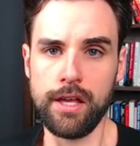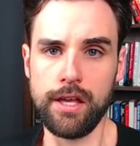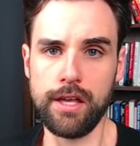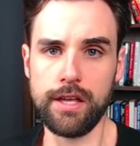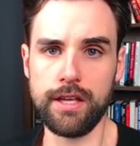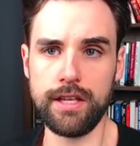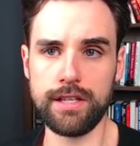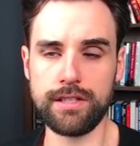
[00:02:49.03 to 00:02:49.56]

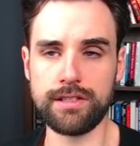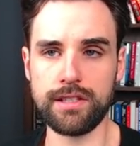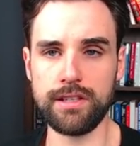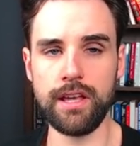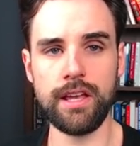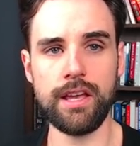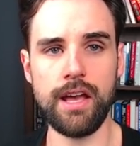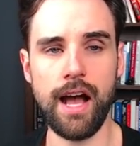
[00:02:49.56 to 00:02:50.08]

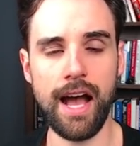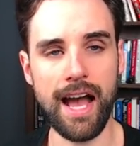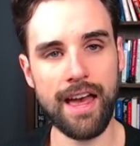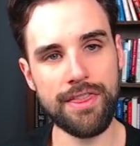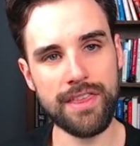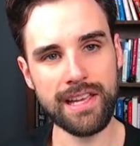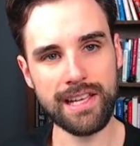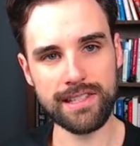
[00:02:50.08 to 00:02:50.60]

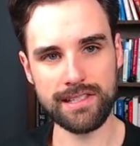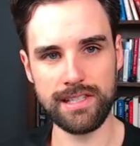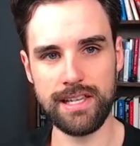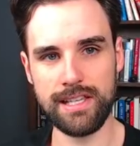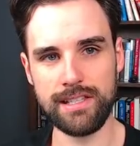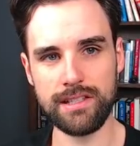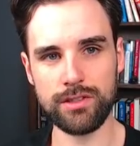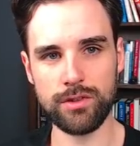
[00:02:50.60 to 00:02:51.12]
I think it's
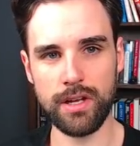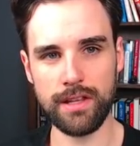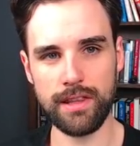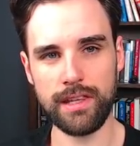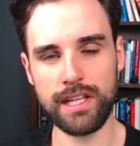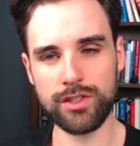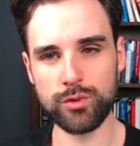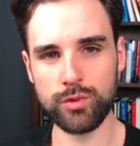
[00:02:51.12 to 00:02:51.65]
easy. I
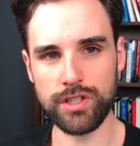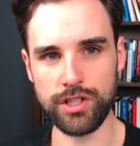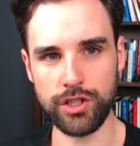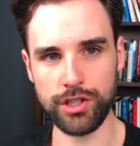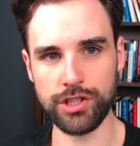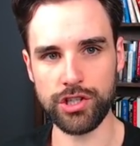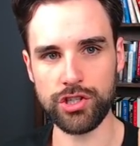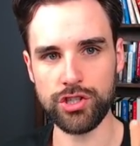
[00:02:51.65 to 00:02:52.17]
think it's really
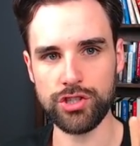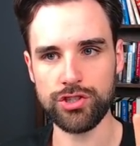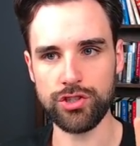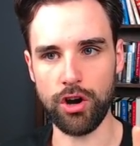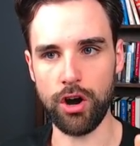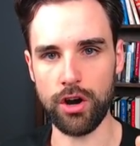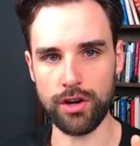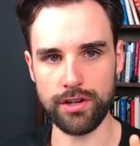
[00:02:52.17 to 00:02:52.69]
good to
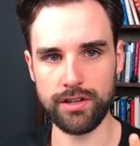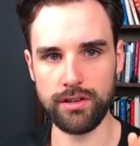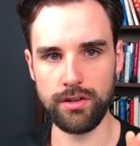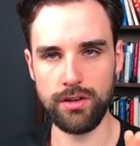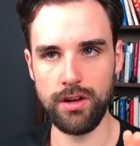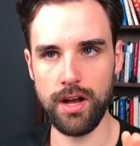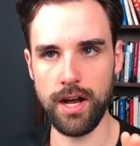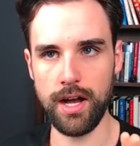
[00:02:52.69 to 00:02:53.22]
start
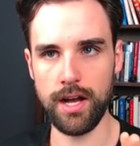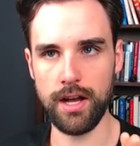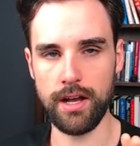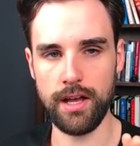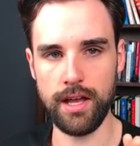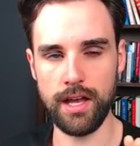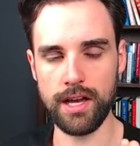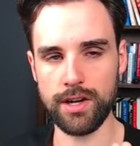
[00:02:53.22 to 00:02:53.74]

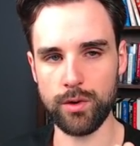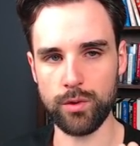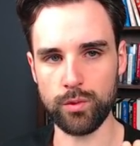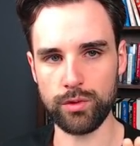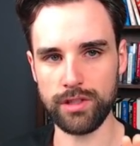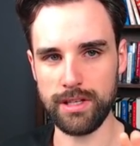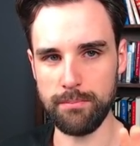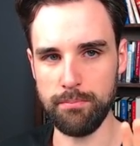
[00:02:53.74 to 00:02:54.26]
uh, at a
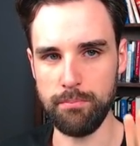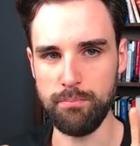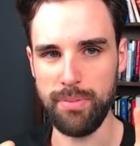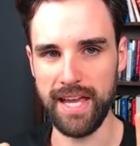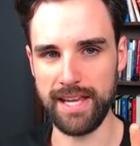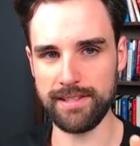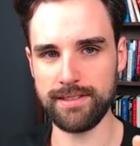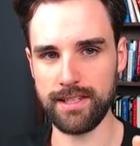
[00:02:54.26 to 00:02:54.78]
really
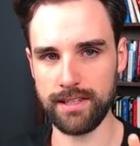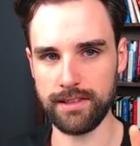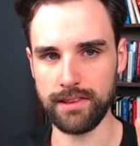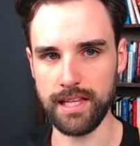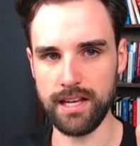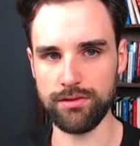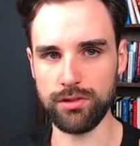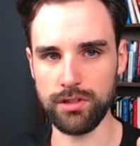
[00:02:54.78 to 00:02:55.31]
basic
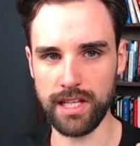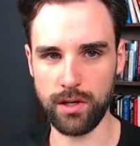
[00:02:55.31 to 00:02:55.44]
level.